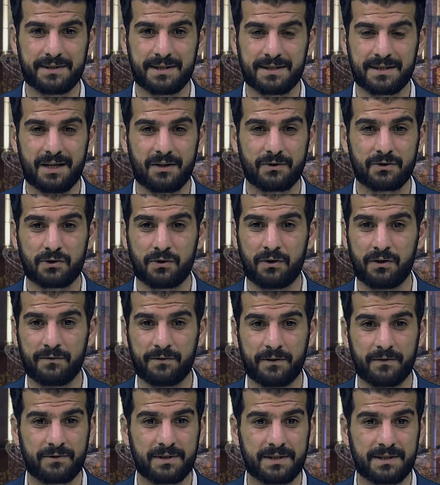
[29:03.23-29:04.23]
is now 12th
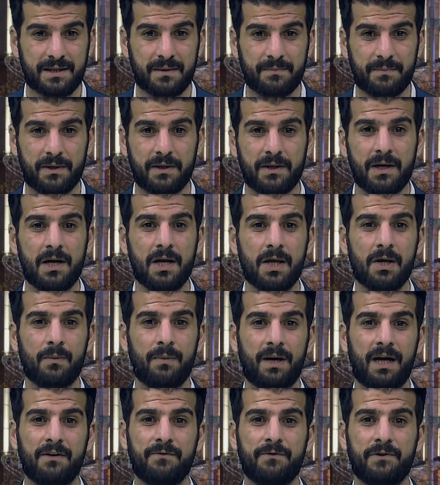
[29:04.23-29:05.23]
of December,
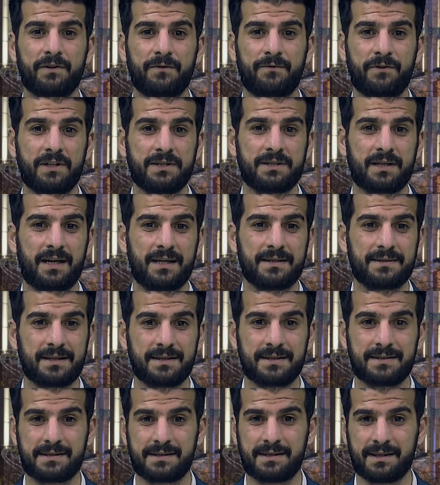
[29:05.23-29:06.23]
while for the first class
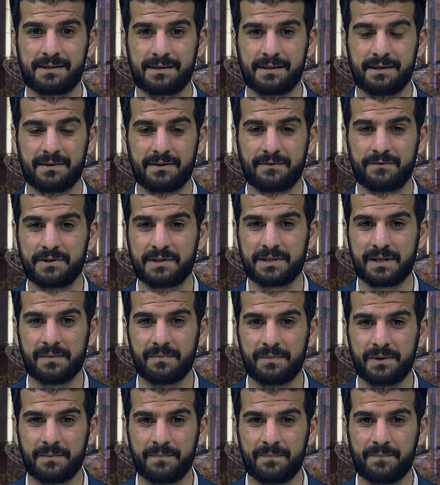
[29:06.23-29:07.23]
is 16th of
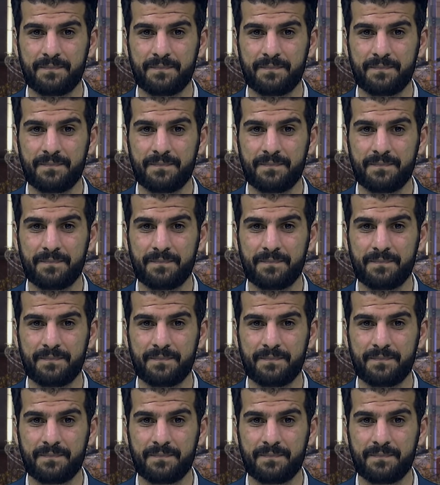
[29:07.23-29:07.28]
December.